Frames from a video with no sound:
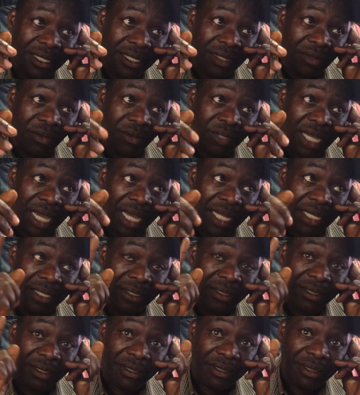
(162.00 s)
we had
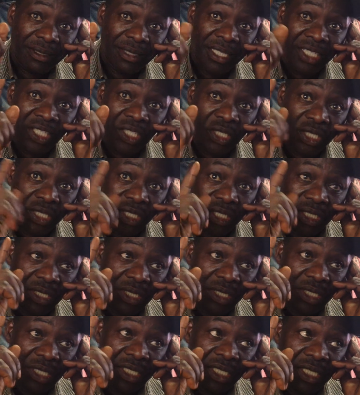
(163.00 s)

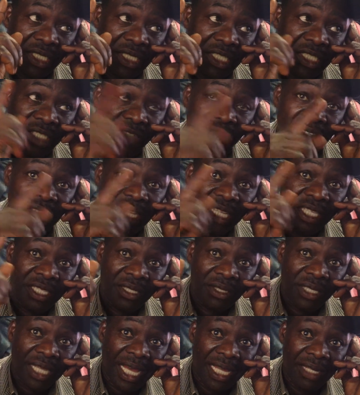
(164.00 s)
each each each
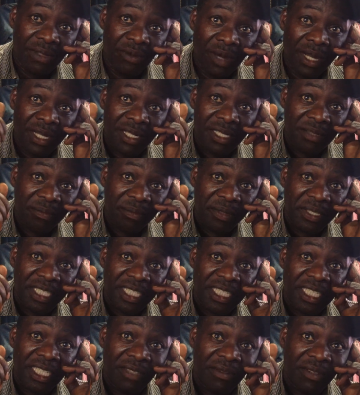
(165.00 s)
village had one
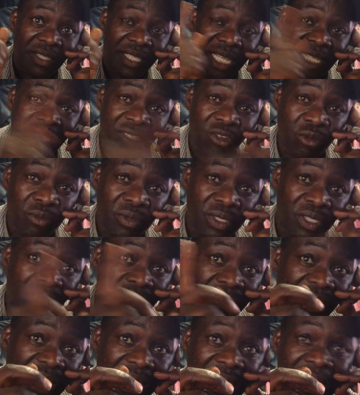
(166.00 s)
representative in that committee
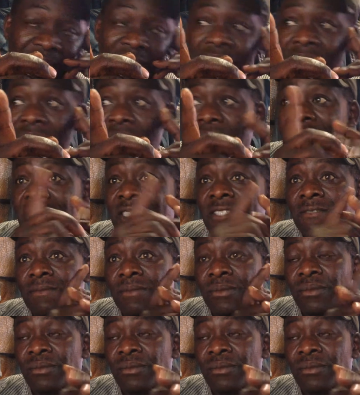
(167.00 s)
of 13 members.